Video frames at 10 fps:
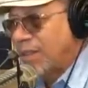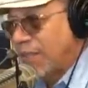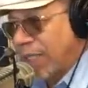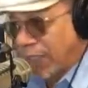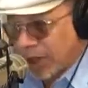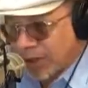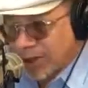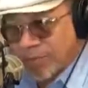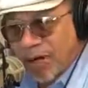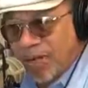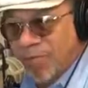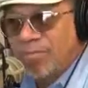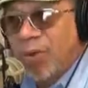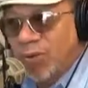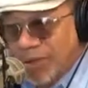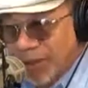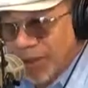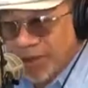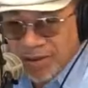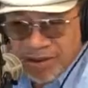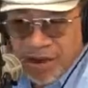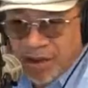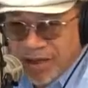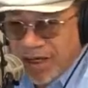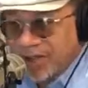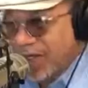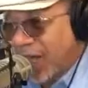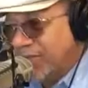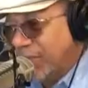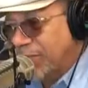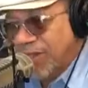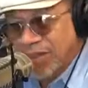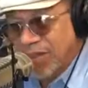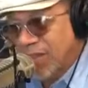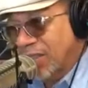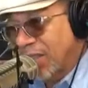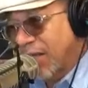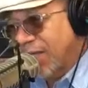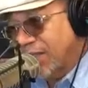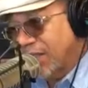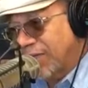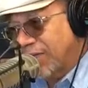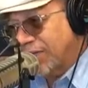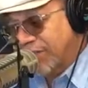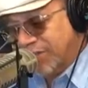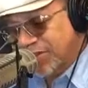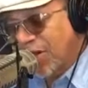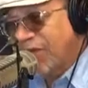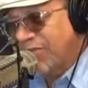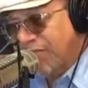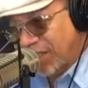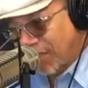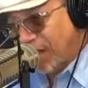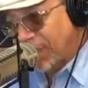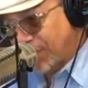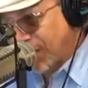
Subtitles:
and it should bother most Americans, Caucasian, African American, or alike. There is this softening up